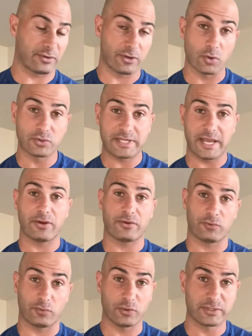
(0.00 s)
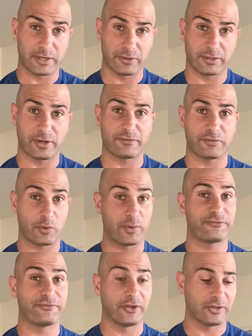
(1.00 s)
No tear in the rotator cuff, though
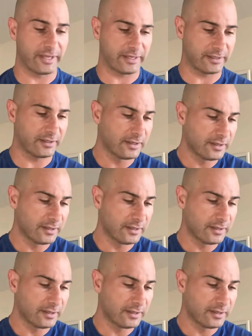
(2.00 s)
it felt like it.